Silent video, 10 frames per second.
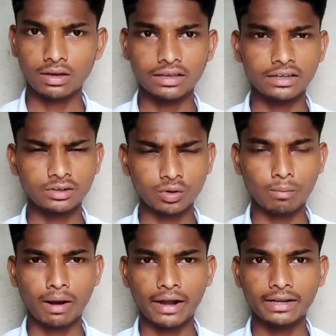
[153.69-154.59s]
in your
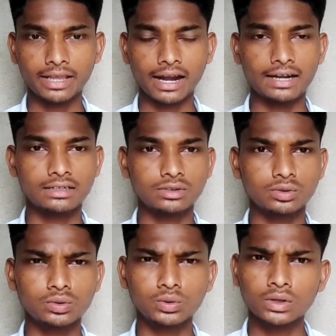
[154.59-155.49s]
mind, that
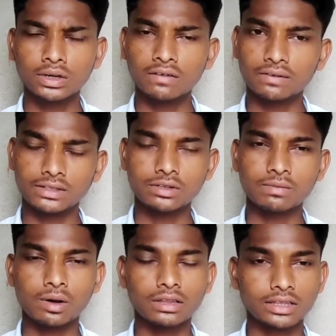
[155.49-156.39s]
to first of
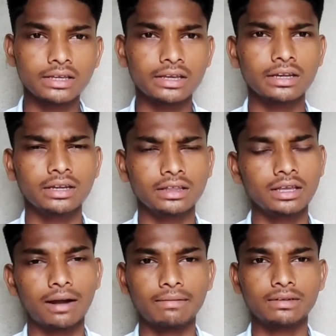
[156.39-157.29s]
all think in
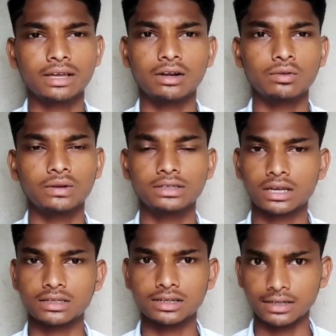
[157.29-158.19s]
Hindi, after that you will
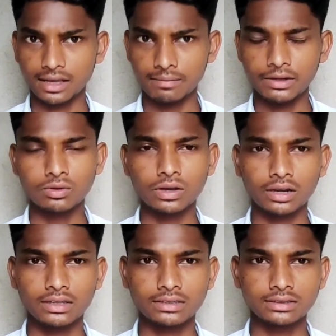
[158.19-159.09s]
translate them into
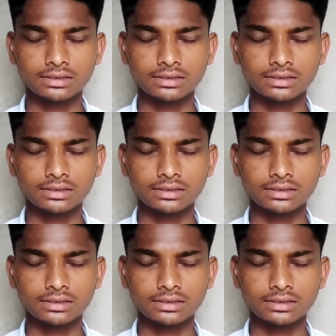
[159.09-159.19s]
English.